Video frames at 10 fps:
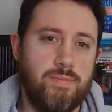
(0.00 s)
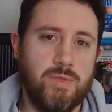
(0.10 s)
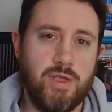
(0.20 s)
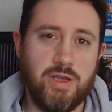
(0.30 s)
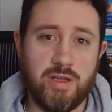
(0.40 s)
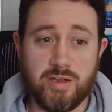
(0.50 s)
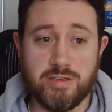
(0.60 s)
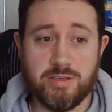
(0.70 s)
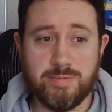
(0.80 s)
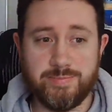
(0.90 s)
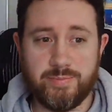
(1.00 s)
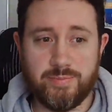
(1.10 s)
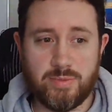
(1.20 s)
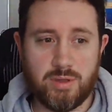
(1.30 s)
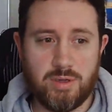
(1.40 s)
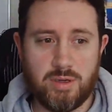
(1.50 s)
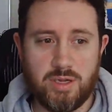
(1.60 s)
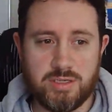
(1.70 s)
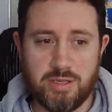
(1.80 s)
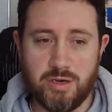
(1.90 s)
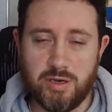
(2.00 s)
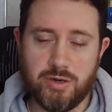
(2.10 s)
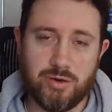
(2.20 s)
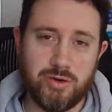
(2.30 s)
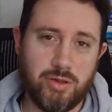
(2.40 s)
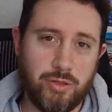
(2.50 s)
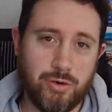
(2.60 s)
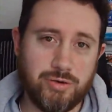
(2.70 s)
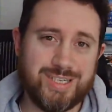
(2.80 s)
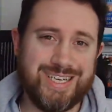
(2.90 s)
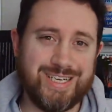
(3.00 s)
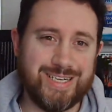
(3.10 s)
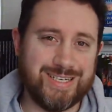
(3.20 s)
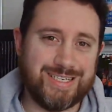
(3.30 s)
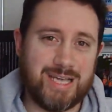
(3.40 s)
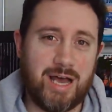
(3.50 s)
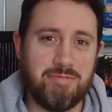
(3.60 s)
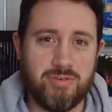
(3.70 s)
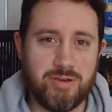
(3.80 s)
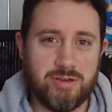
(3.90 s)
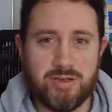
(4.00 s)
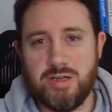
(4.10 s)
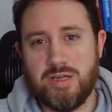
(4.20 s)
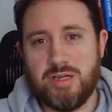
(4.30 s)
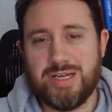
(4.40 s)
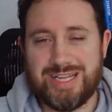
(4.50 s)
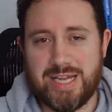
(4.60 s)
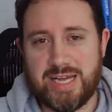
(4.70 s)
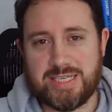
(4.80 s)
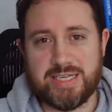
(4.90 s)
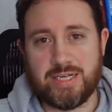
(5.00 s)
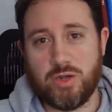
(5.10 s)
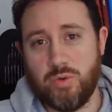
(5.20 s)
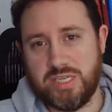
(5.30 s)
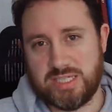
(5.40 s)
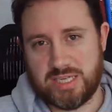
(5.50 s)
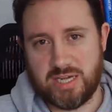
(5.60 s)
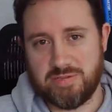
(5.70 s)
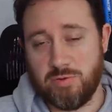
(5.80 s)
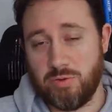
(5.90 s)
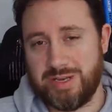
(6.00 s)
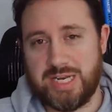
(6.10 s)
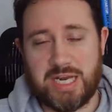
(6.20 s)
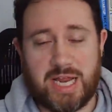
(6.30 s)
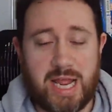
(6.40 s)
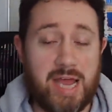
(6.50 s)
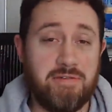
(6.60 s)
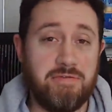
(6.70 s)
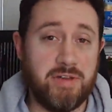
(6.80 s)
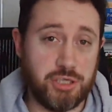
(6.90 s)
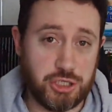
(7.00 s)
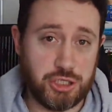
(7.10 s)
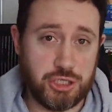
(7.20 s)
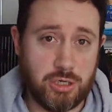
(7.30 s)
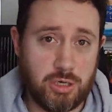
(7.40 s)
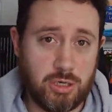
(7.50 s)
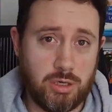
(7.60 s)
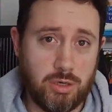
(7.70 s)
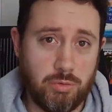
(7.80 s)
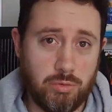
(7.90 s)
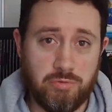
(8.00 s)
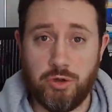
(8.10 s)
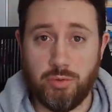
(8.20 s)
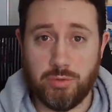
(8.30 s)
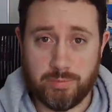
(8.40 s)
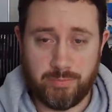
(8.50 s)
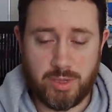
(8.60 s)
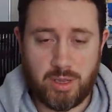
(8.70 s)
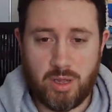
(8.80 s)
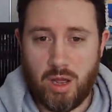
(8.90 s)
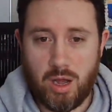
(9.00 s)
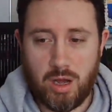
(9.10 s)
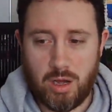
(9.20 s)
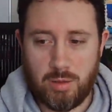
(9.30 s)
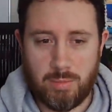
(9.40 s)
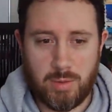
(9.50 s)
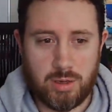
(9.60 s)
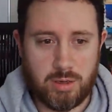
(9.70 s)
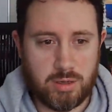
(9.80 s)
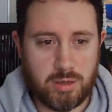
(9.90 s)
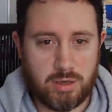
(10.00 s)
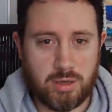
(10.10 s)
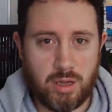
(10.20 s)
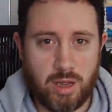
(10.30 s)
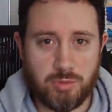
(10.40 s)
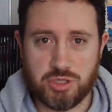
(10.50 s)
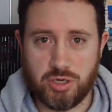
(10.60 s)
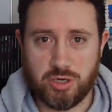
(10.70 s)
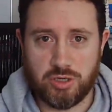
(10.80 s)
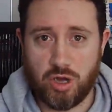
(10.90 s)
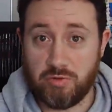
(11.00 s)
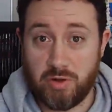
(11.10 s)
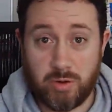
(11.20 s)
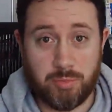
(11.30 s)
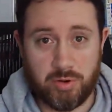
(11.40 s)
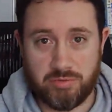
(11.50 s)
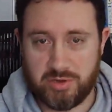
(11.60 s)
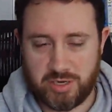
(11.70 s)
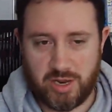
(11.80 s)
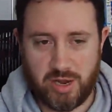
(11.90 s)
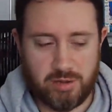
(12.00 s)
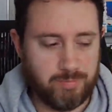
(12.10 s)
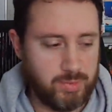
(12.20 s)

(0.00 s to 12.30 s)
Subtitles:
Hey kids, it's the Night 13 Saatva Classic Queen Size 14.5-inch review. I'm just going to talk very briefly today.